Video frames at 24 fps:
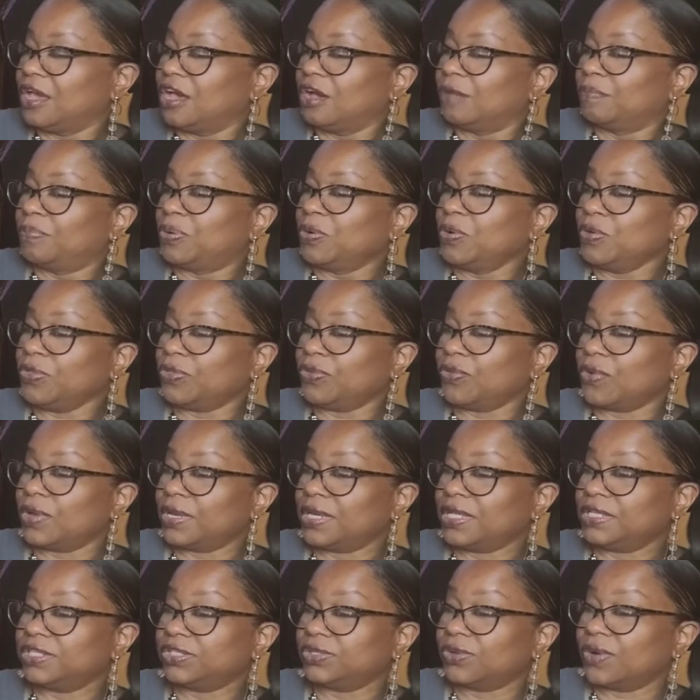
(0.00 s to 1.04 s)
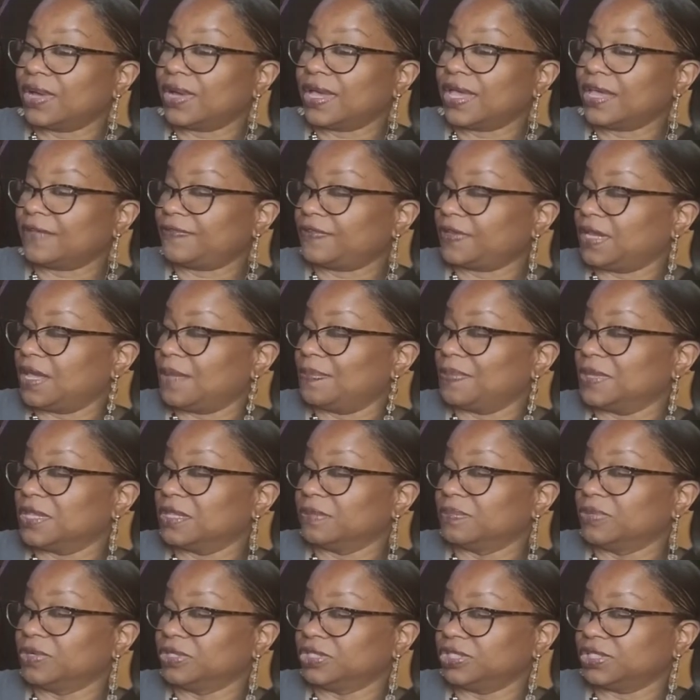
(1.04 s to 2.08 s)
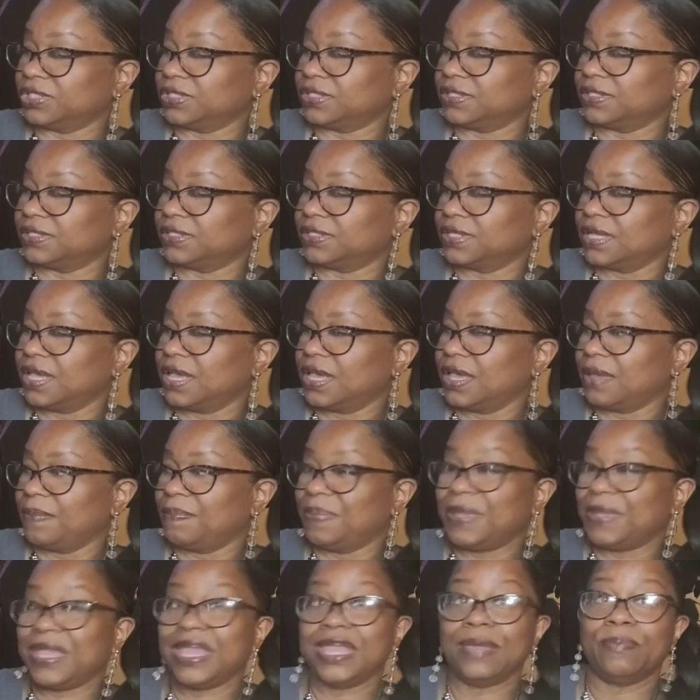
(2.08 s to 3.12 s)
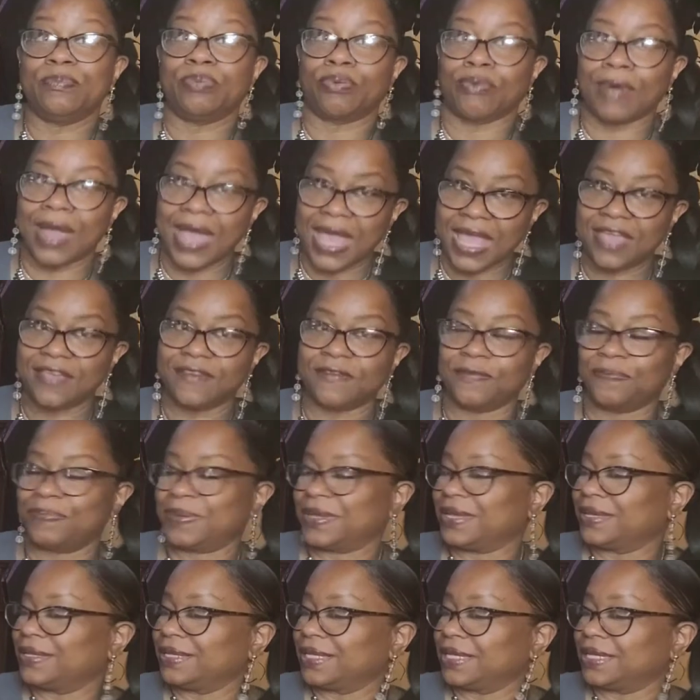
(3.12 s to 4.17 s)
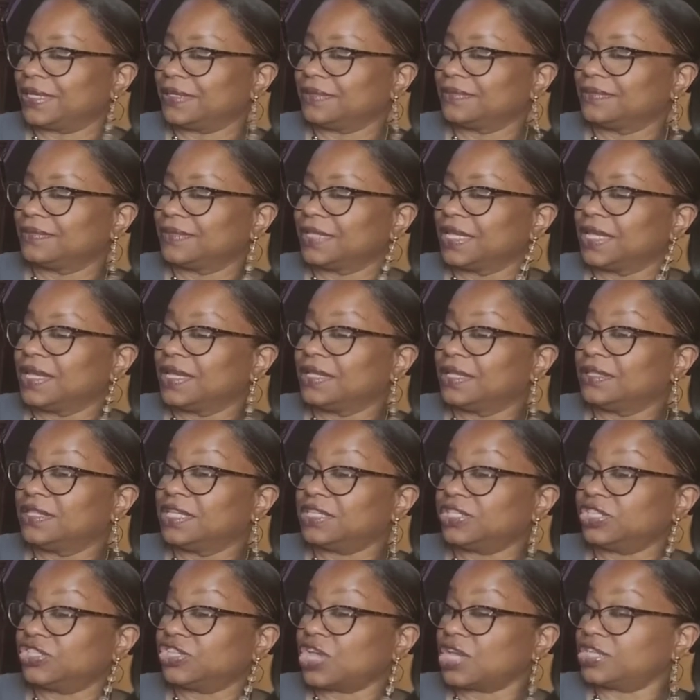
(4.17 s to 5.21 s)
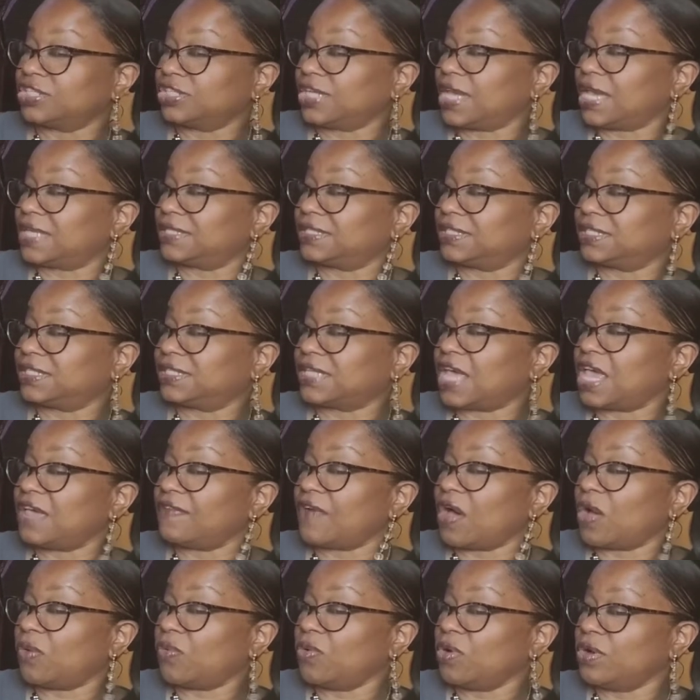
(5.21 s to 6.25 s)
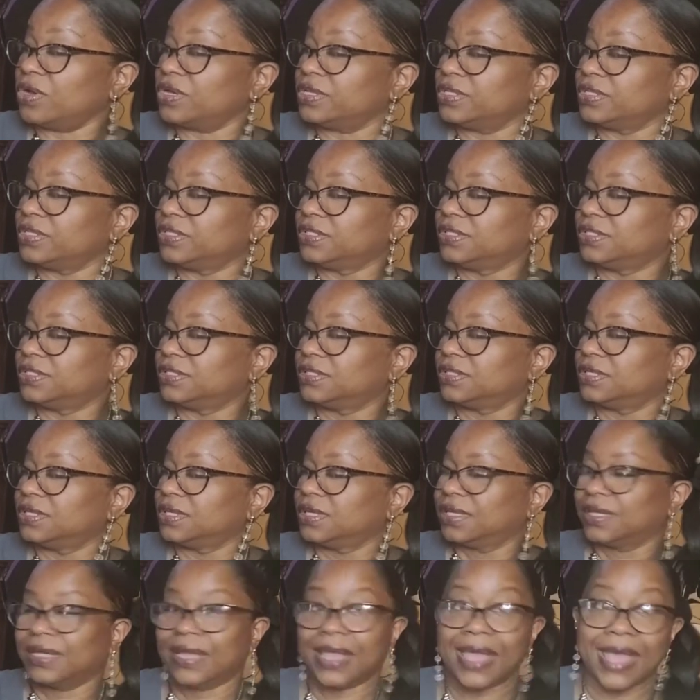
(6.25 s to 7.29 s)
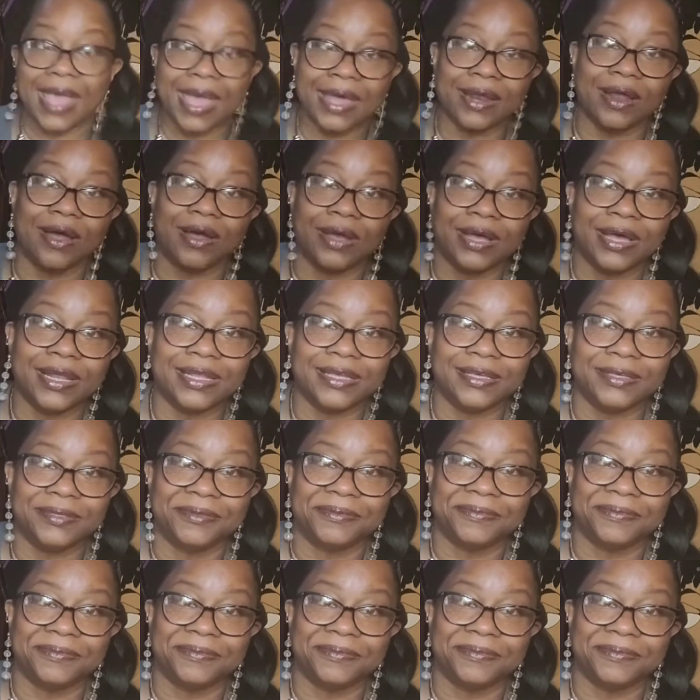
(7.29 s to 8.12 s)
Pooh thought he saw a Heffalump in the bushes. Be brave, Piglet. This is our chance to save our woods and our honey.